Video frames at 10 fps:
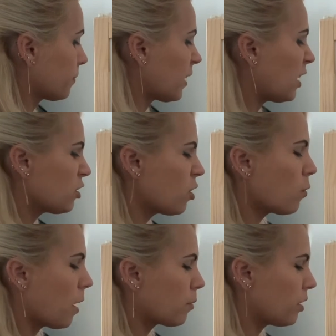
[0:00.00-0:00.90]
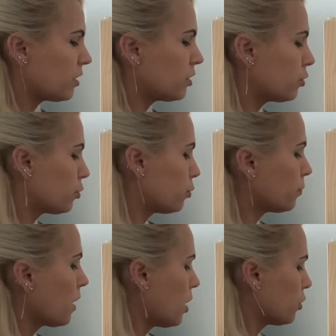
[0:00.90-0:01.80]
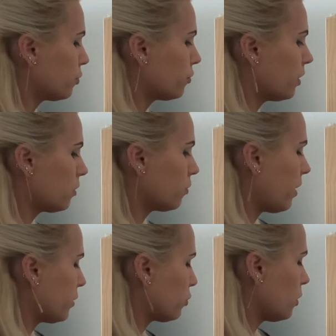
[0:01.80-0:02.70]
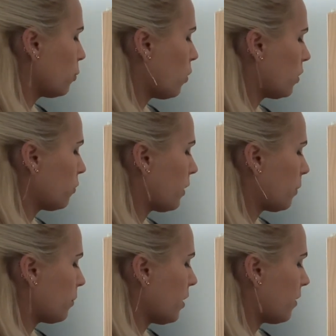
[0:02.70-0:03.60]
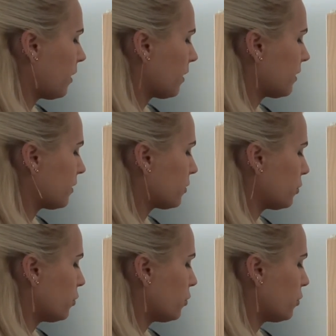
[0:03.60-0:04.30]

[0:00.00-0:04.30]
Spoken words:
I don't know why I'm writing two. Should really write only one of them. Yeah, like this.